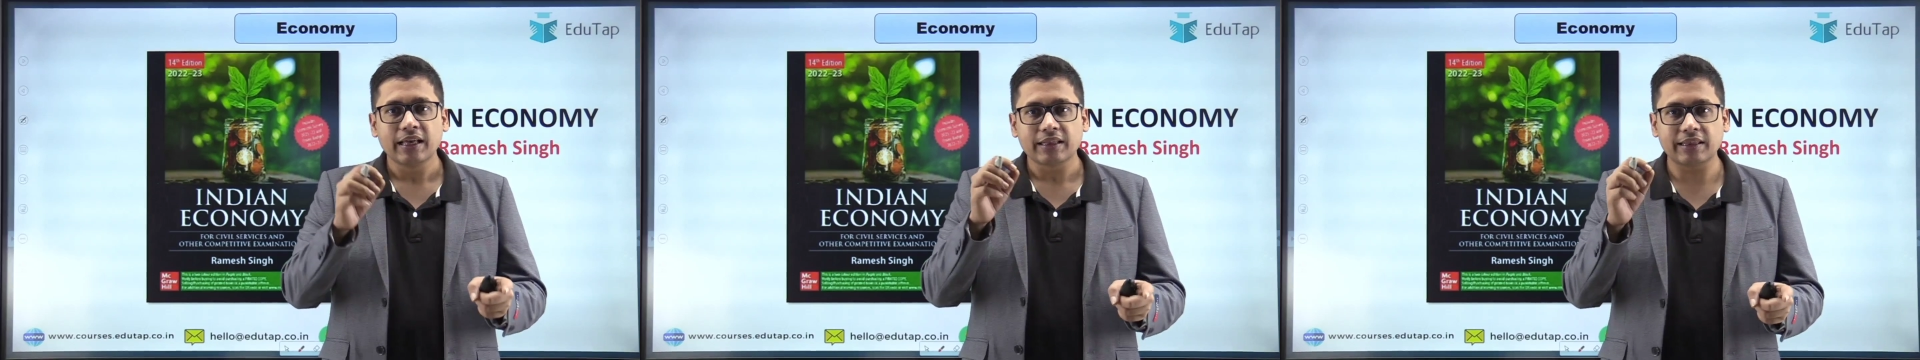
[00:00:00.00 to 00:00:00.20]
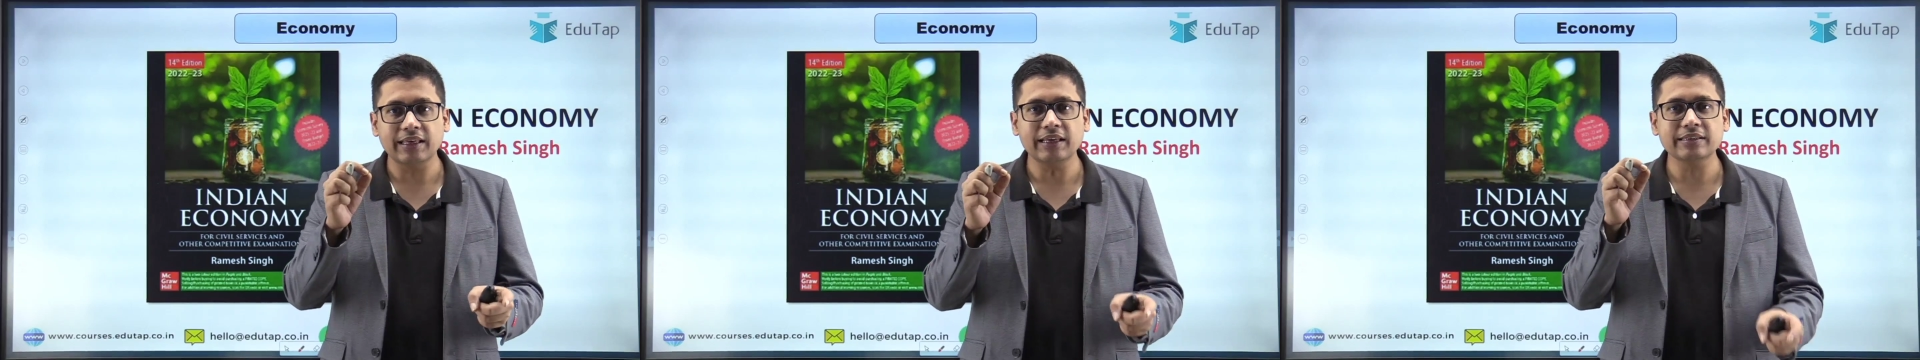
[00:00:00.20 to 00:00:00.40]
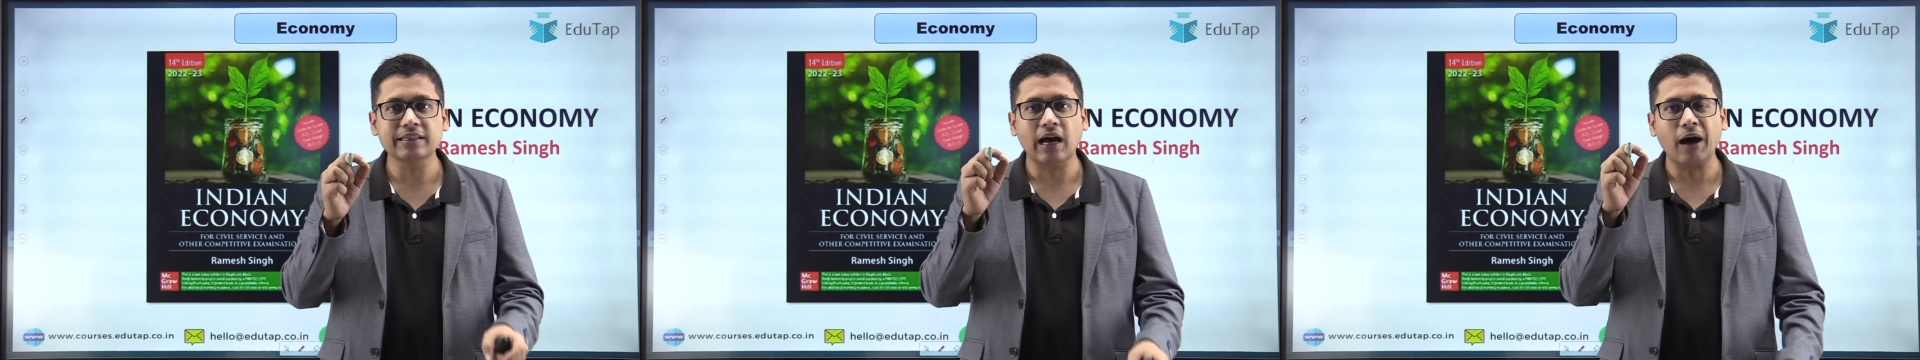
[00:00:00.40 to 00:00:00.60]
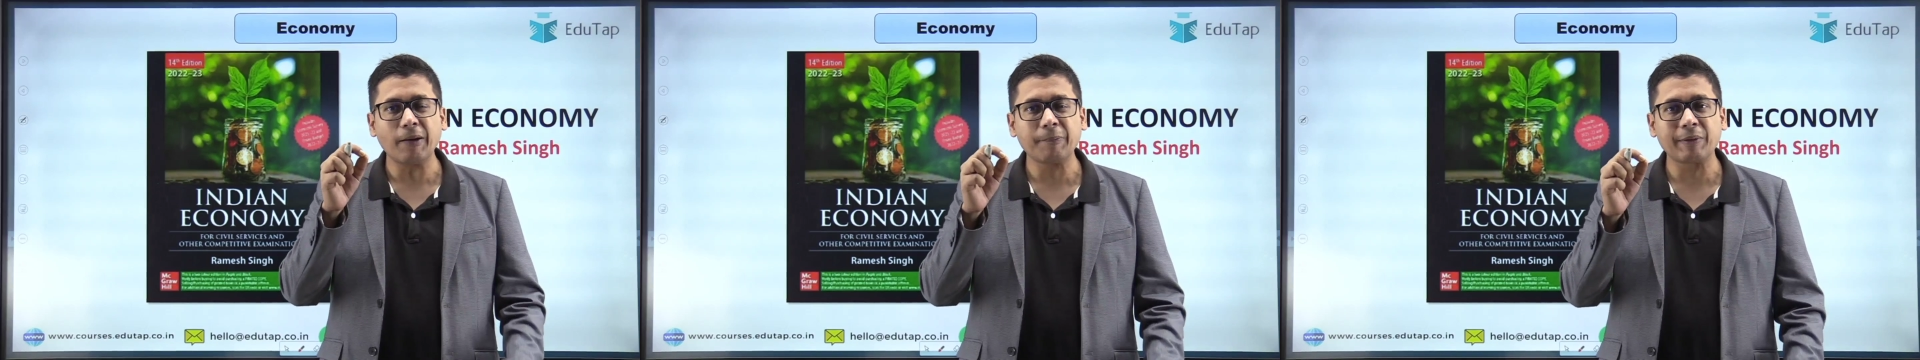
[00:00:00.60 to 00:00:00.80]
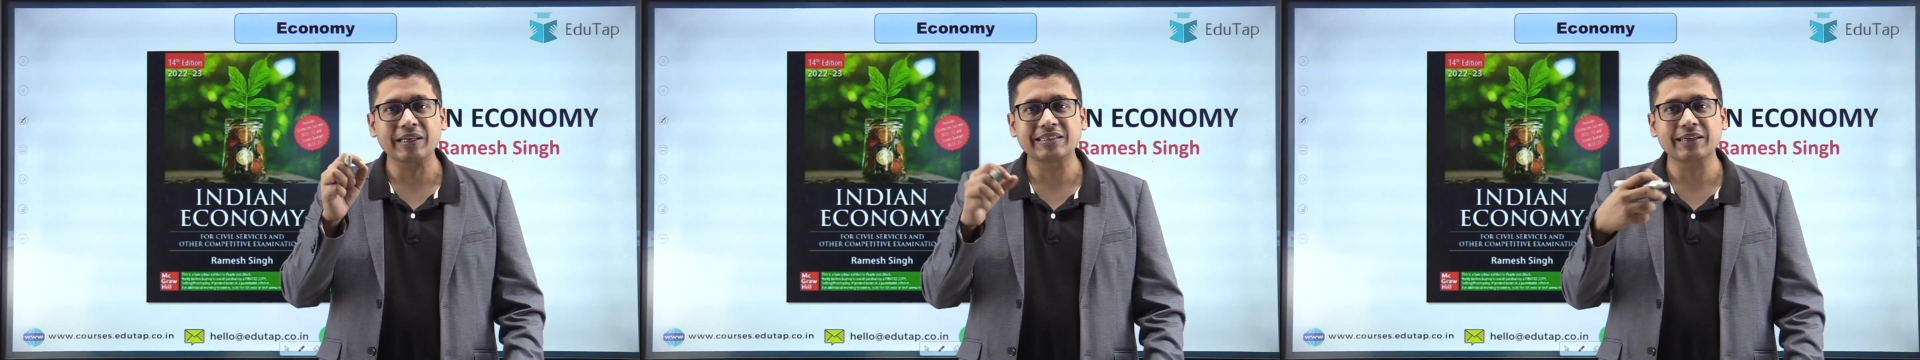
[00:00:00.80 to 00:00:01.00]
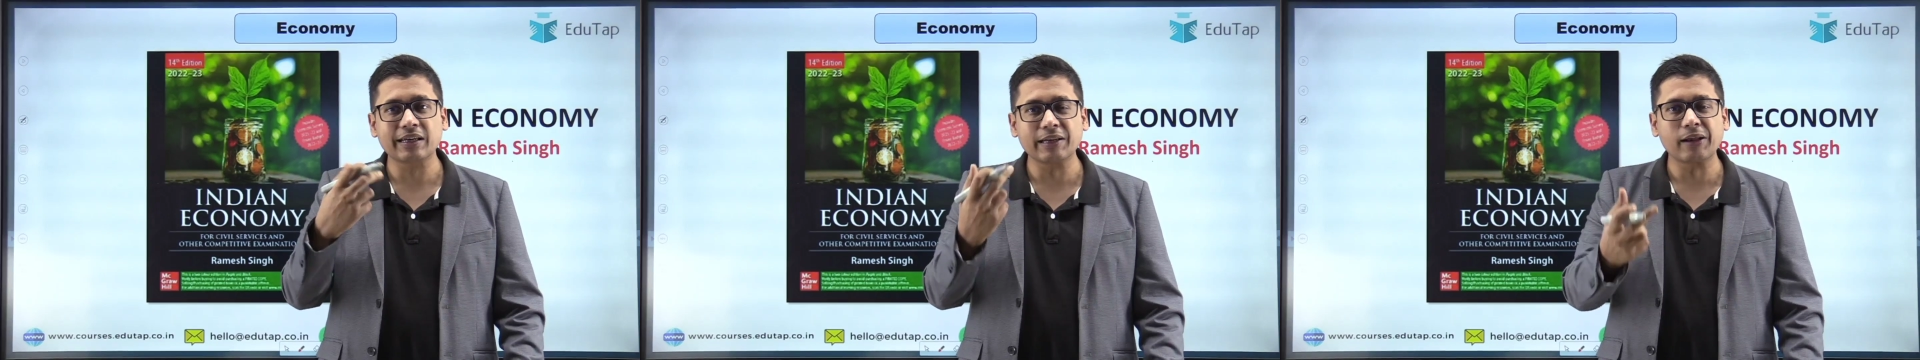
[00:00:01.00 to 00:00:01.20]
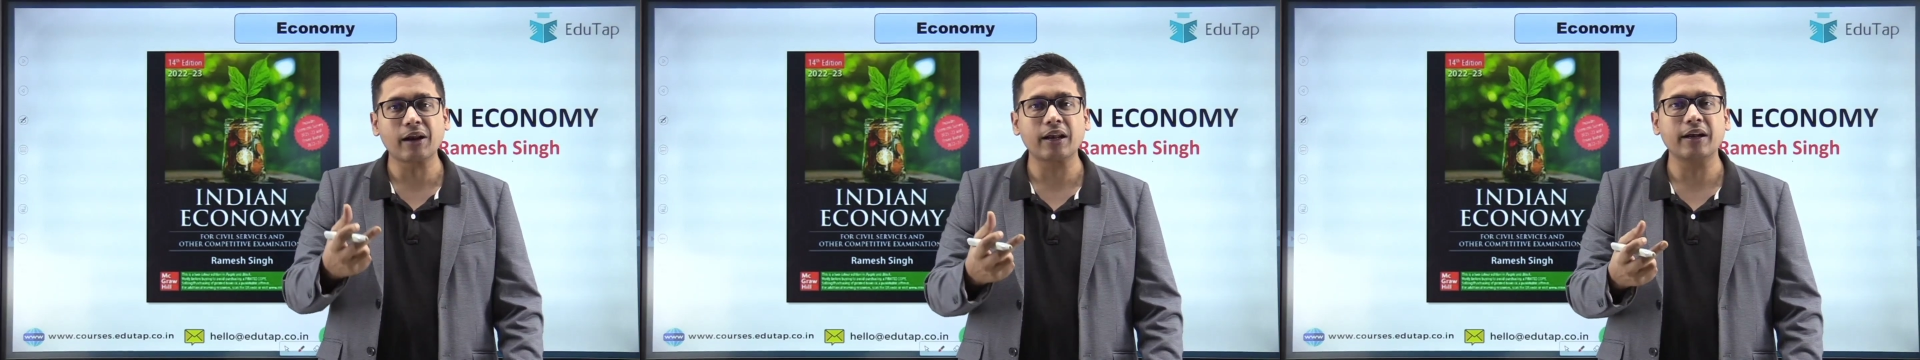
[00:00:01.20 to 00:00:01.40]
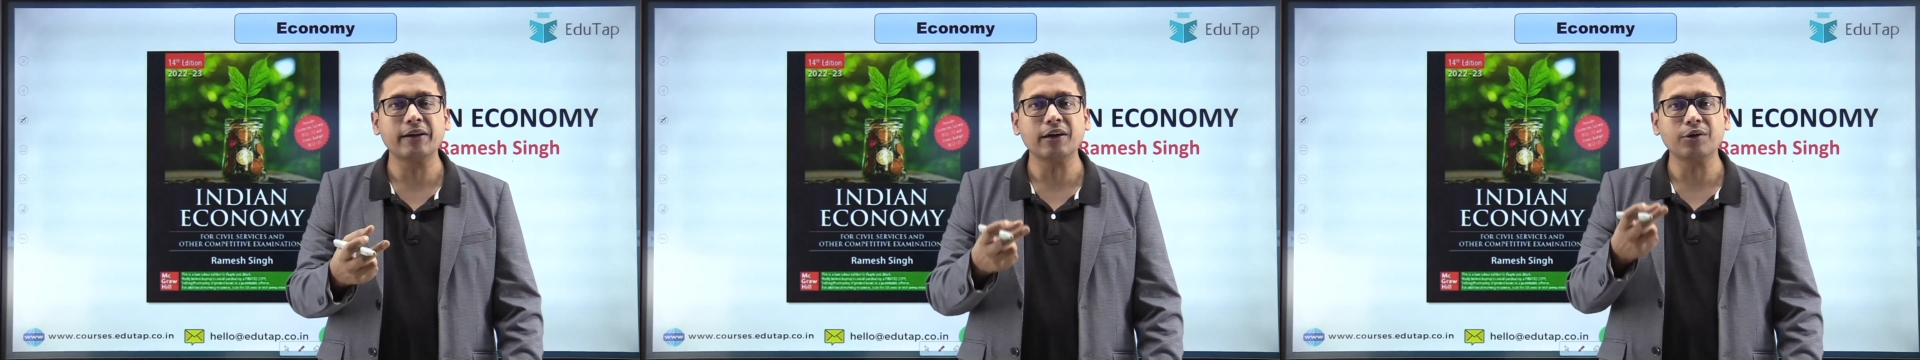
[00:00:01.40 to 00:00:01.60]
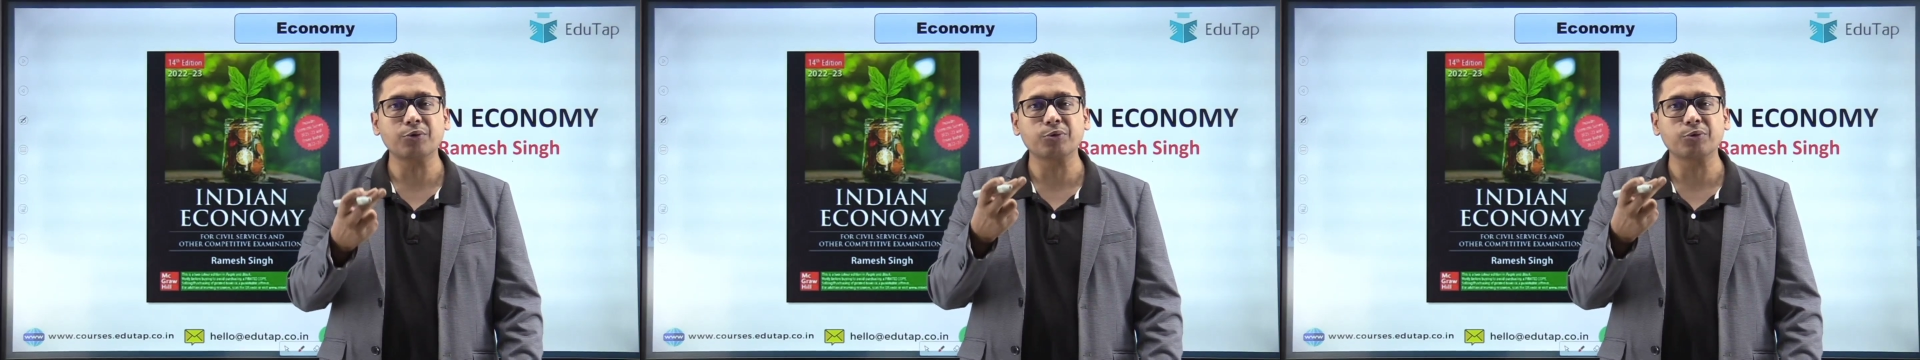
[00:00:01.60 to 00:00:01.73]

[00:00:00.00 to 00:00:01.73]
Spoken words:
These are basically related